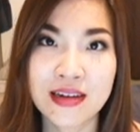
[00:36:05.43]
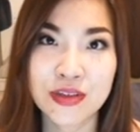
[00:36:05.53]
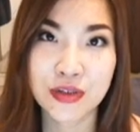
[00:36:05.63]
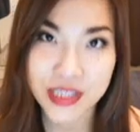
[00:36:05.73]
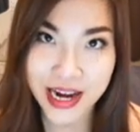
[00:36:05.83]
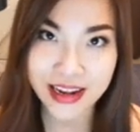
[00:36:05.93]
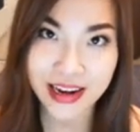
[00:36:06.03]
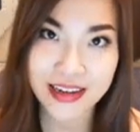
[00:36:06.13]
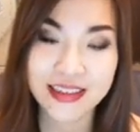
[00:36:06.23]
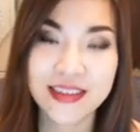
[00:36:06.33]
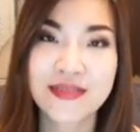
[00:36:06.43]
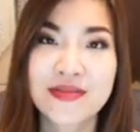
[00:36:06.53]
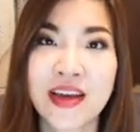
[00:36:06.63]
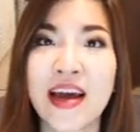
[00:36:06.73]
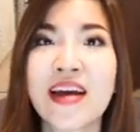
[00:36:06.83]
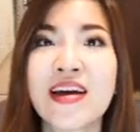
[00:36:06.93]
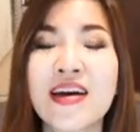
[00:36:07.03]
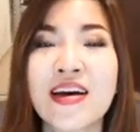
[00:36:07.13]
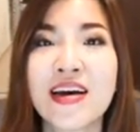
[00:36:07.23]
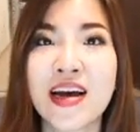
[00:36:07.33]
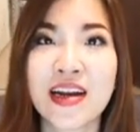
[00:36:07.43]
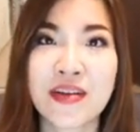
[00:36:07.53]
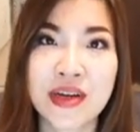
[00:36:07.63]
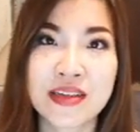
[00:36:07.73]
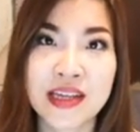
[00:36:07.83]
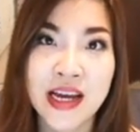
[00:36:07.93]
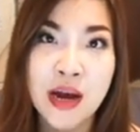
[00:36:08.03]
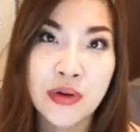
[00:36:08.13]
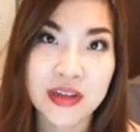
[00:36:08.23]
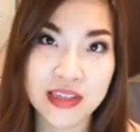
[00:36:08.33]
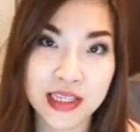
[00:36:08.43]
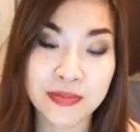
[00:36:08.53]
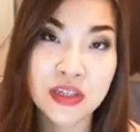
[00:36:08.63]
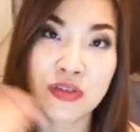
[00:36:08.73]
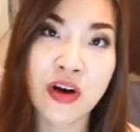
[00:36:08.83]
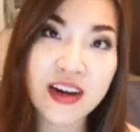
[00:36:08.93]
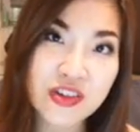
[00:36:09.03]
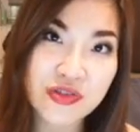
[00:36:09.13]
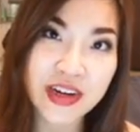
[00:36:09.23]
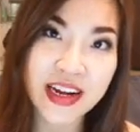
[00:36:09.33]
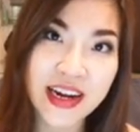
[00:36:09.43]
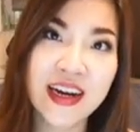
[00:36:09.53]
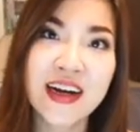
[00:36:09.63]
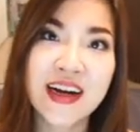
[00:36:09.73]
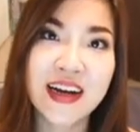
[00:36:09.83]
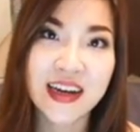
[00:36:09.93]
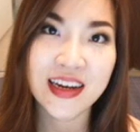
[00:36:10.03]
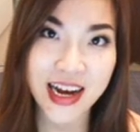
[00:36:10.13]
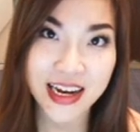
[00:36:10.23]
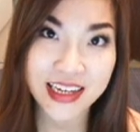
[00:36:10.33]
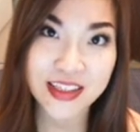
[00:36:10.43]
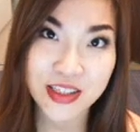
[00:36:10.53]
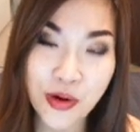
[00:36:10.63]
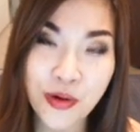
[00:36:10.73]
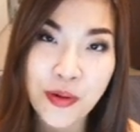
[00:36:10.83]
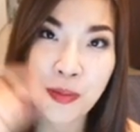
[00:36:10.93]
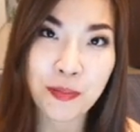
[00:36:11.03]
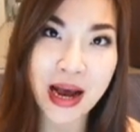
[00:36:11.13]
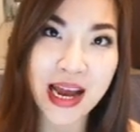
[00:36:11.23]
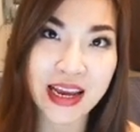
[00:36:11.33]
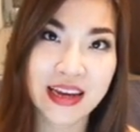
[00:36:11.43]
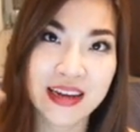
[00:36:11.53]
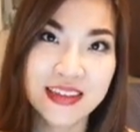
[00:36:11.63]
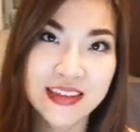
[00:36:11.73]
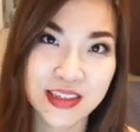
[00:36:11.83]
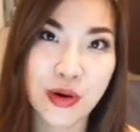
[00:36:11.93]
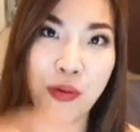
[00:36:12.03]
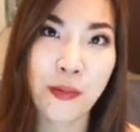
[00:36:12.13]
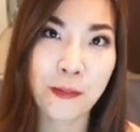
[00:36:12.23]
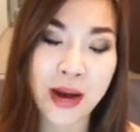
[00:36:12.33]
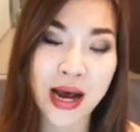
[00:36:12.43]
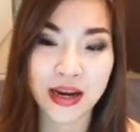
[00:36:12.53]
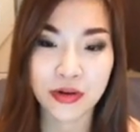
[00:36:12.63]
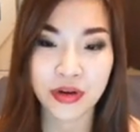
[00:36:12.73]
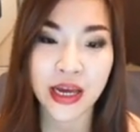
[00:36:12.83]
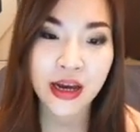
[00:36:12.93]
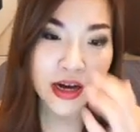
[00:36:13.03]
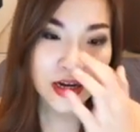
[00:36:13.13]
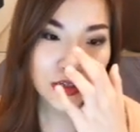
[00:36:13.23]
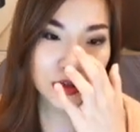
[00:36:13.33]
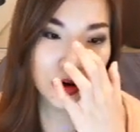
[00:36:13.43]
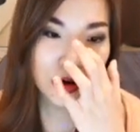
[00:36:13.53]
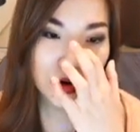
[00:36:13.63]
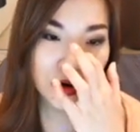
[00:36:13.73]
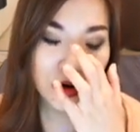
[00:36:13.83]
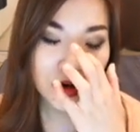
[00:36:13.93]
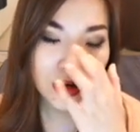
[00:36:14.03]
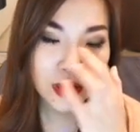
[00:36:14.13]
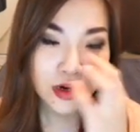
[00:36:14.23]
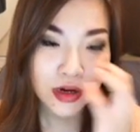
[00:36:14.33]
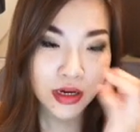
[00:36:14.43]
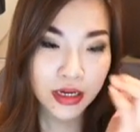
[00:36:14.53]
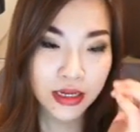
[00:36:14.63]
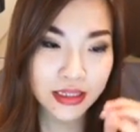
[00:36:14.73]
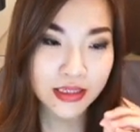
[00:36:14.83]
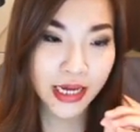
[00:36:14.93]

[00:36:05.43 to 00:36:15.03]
to Thailand. Okay, and if I say I want to send something to Australia, I song bai. Song bai. Okay, so in this case,